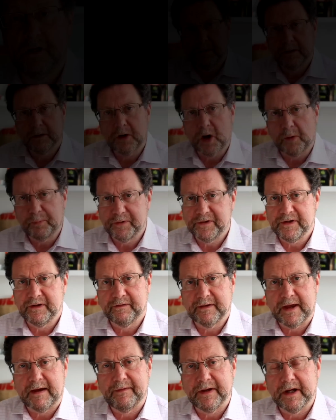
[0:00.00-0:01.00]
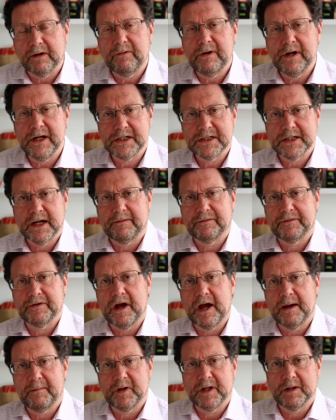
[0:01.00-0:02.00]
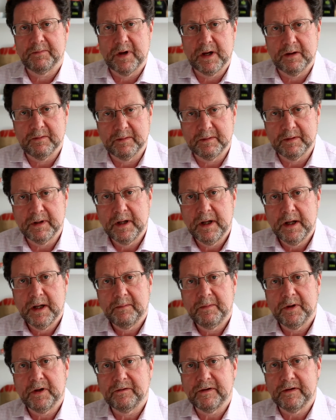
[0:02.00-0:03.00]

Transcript: The cooperatives are having a really tough time at the moment because,